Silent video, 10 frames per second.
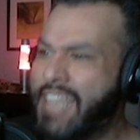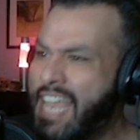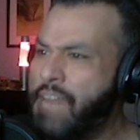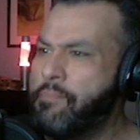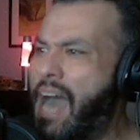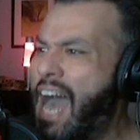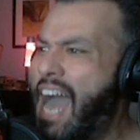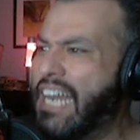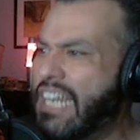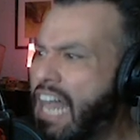in
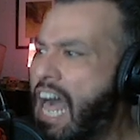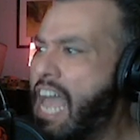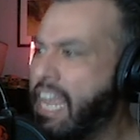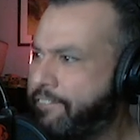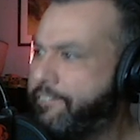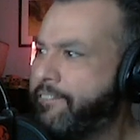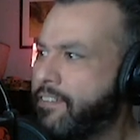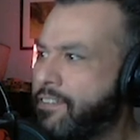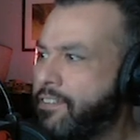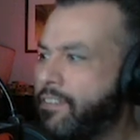my life.
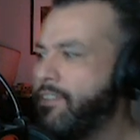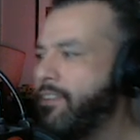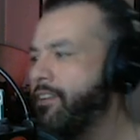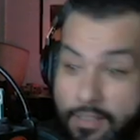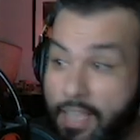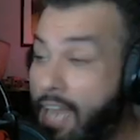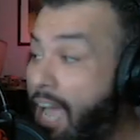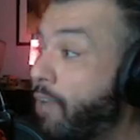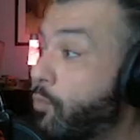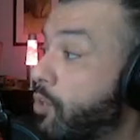And
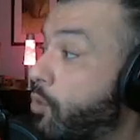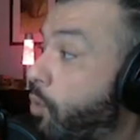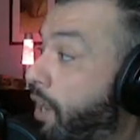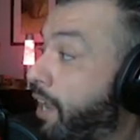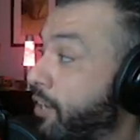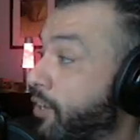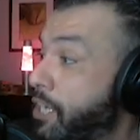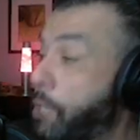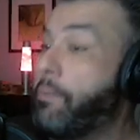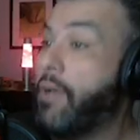I require
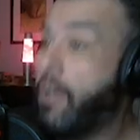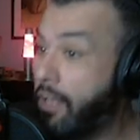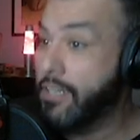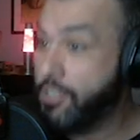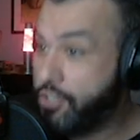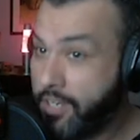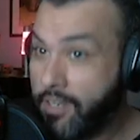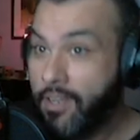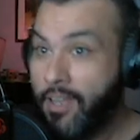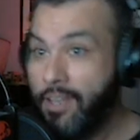an apology.